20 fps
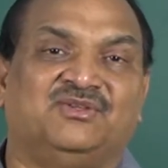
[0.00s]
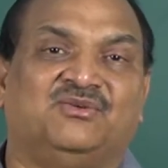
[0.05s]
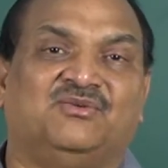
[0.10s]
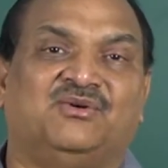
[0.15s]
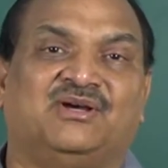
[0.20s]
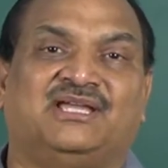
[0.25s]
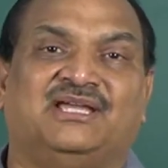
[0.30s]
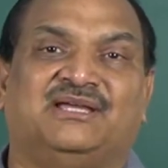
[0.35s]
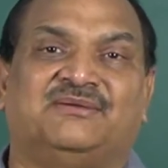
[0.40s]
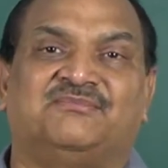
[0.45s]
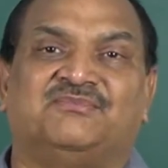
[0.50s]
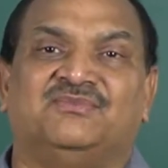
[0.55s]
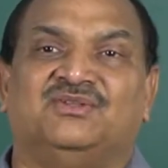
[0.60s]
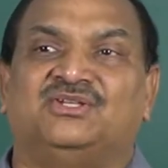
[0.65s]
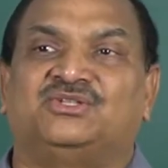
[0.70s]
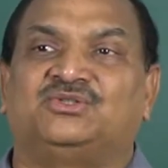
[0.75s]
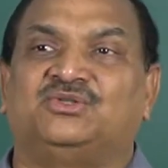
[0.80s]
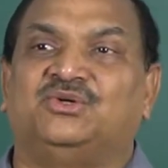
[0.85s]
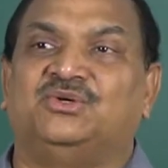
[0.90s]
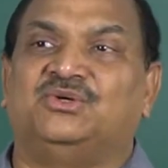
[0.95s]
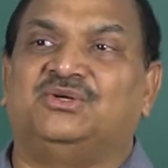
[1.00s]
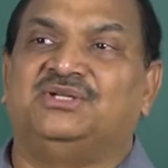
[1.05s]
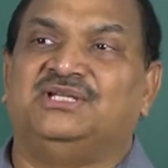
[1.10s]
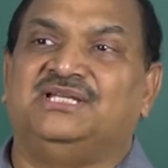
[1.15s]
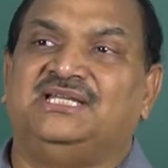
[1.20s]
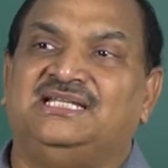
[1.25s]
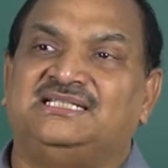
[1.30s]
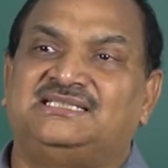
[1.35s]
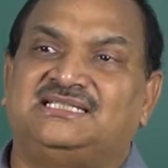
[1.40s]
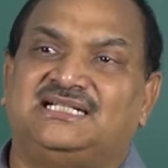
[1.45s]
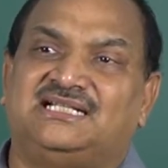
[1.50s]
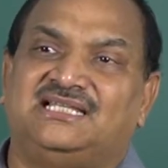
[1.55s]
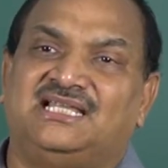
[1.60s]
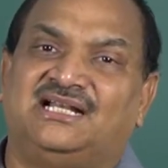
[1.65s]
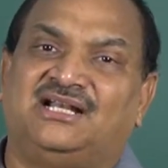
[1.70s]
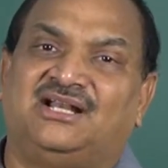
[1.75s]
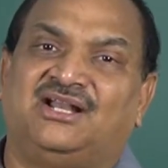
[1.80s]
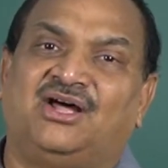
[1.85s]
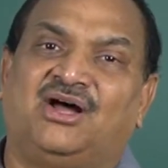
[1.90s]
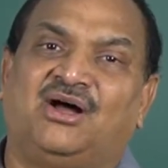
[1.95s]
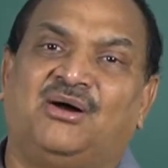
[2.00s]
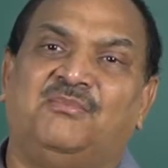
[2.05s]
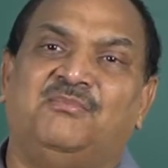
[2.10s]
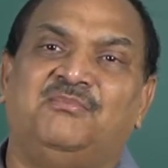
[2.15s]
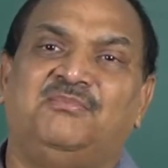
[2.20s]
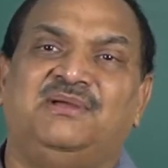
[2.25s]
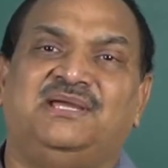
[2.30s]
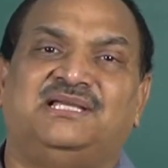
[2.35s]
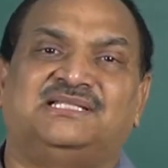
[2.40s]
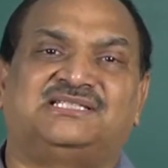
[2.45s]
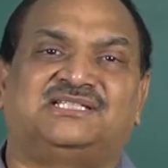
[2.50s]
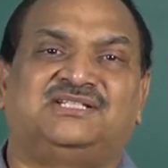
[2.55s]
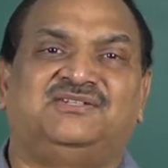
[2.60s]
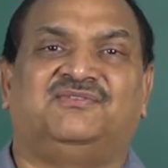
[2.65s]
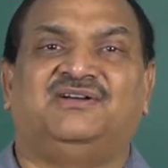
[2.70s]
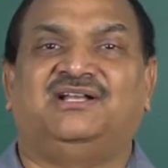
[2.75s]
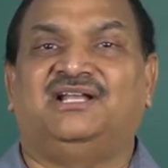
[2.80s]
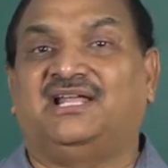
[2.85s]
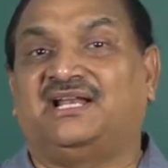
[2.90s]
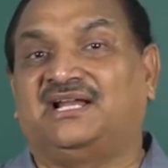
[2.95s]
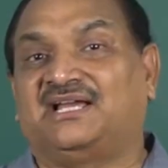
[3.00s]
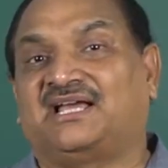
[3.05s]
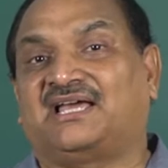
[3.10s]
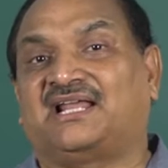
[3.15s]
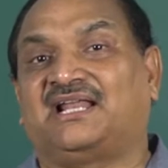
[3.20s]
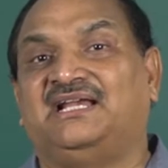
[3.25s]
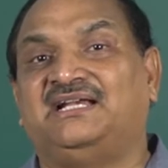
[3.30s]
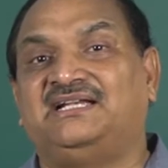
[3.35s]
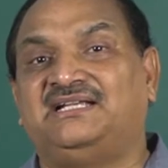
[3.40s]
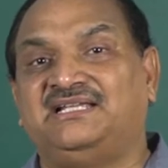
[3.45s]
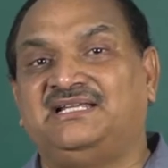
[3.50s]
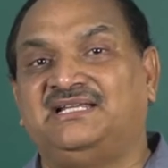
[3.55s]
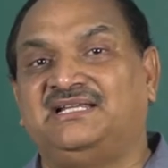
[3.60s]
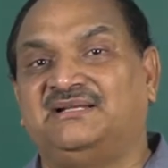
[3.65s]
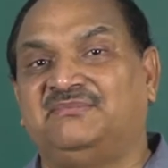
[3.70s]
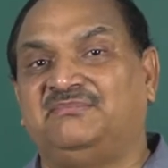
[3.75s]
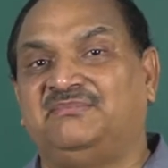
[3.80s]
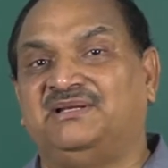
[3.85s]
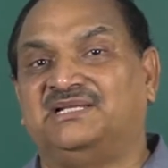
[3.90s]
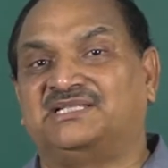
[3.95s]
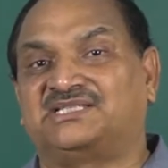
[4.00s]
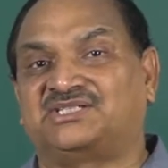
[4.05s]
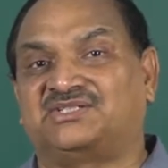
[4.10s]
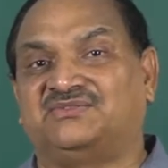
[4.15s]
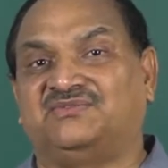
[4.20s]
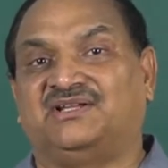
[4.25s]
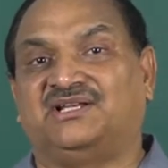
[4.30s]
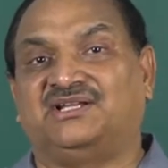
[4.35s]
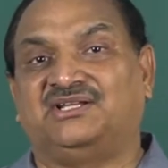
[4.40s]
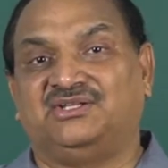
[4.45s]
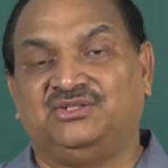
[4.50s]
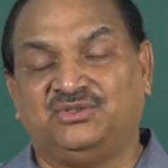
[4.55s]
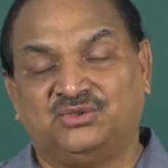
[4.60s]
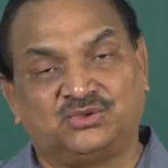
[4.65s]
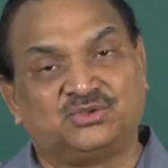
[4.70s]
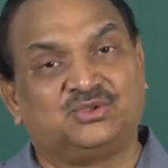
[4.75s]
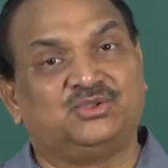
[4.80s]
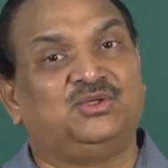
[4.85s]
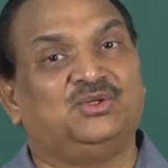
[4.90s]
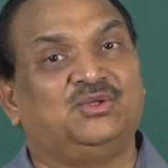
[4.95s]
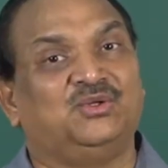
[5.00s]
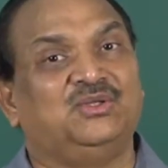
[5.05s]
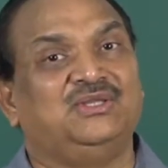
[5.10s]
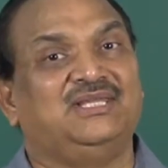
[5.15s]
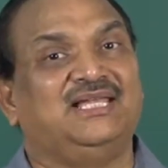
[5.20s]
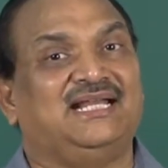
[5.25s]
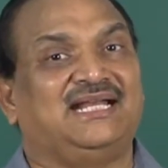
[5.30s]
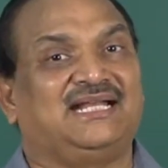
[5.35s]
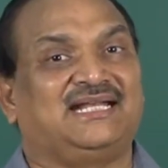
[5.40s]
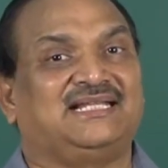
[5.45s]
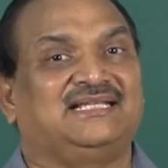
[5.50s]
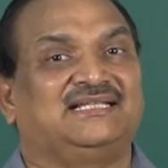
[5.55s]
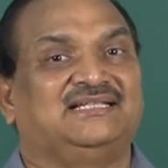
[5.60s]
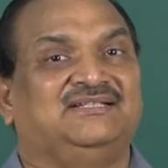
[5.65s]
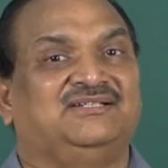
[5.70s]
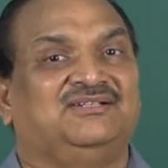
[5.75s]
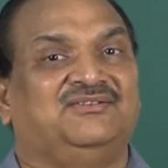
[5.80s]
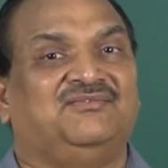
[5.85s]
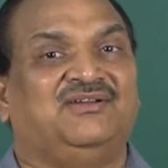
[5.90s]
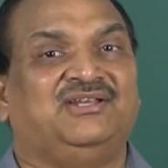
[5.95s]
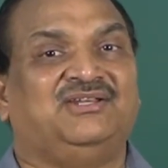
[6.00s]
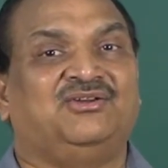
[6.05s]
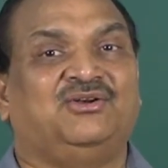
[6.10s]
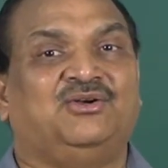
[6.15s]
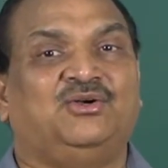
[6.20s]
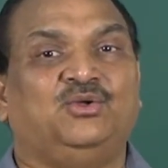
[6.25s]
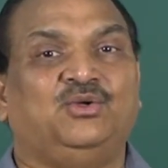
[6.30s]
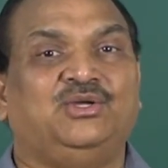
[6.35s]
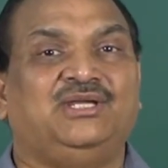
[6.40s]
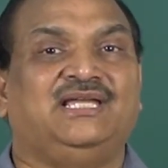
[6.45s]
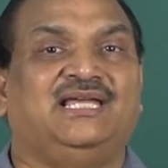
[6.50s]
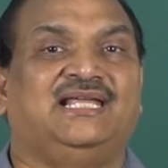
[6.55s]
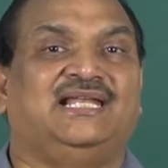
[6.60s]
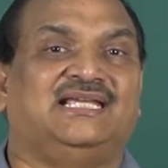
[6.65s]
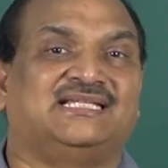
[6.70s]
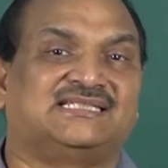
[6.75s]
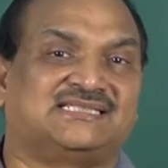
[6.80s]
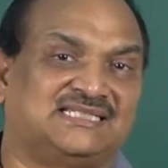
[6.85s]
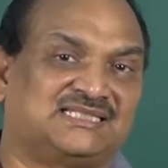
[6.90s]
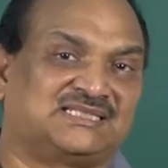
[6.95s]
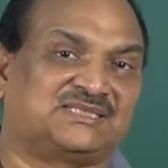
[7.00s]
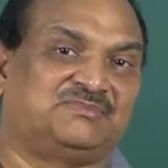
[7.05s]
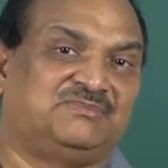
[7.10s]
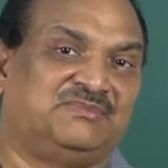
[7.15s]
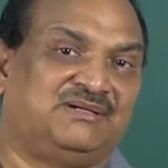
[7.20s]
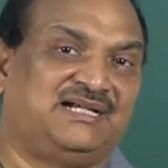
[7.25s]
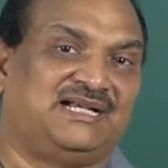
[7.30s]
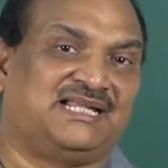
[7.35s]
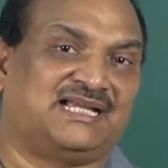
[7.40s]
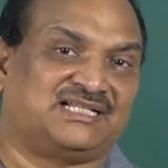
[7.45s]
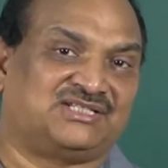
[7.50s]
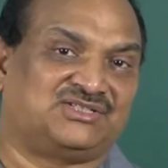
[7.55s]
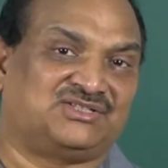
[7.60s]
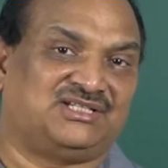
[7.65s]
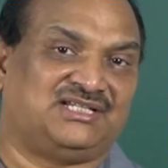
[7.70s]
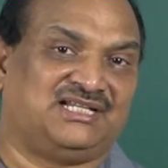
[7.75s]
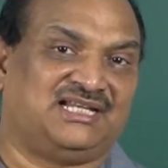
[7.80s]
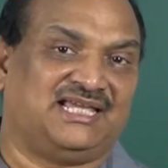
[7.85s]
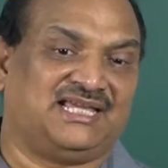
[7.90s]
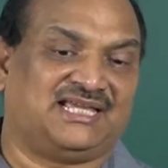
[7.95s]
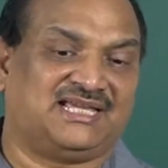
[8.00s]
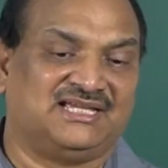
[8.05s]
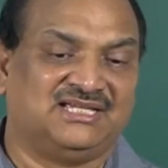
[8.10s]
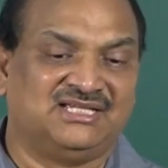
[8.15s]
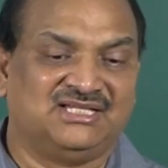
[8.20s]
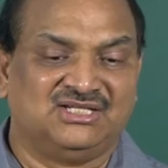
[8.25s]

Okay, so is it the norm based one or a criterion based one? You should know that when you're doing an assessment actually, like.